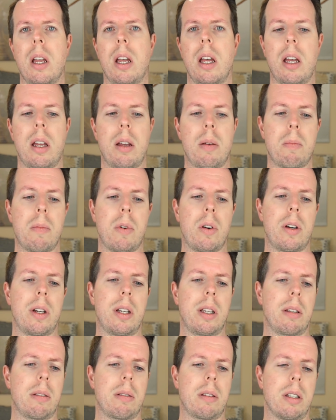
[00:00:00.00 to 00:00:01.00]

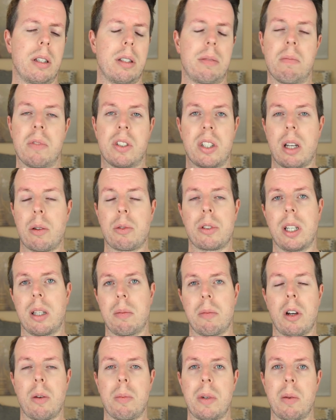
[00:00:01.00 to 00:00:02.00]
the sales
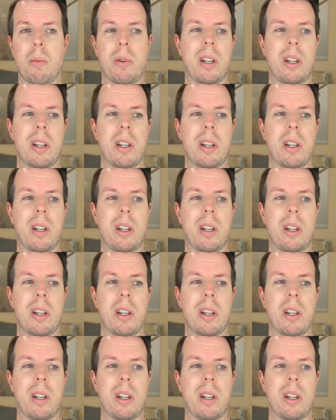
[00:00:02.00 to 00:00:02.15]
team that I'm in,